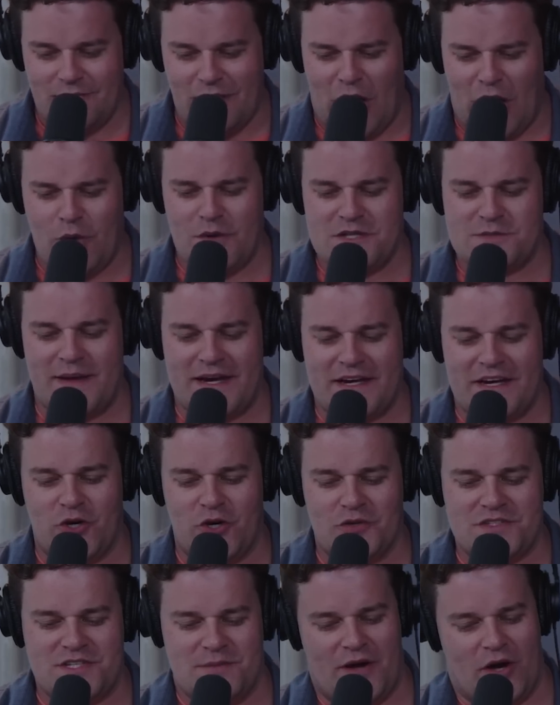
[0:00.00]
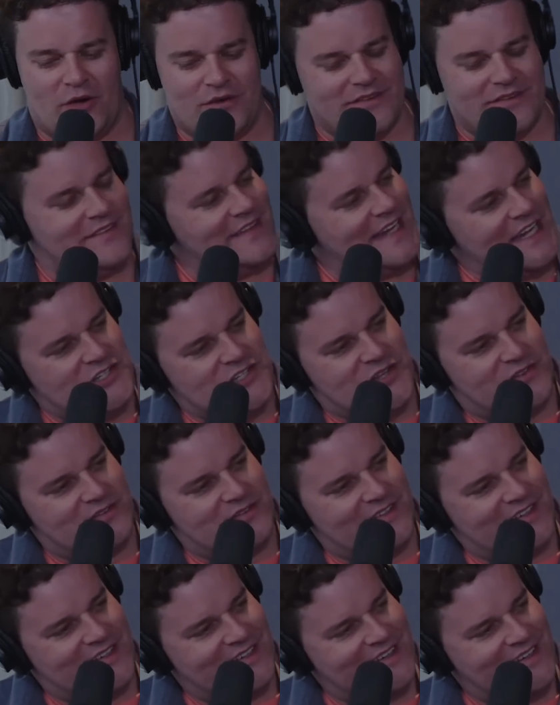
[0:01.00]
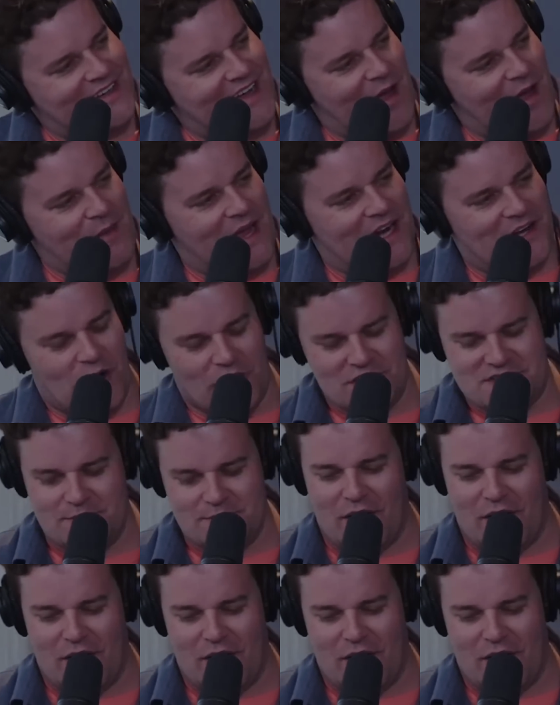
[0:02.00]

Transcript: I always make They're notes about each. They're not done. I No. make You're notes right.